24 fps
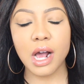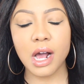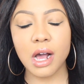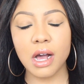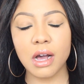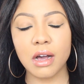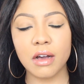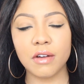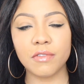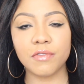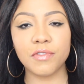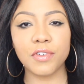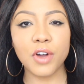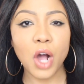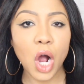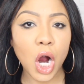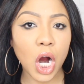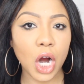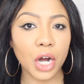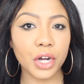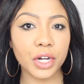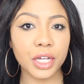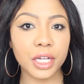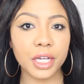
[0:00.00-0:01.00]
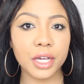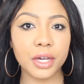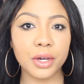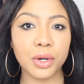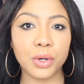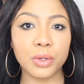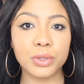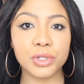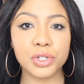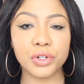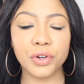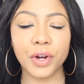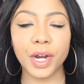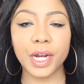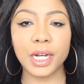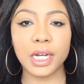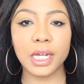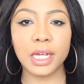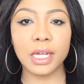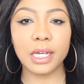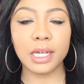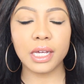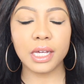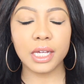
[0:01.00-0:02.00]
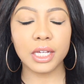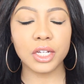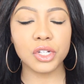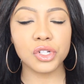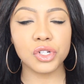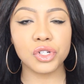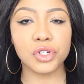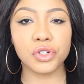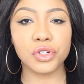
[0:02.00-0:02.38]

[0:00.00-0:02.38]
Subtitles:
of cardio training, HIIT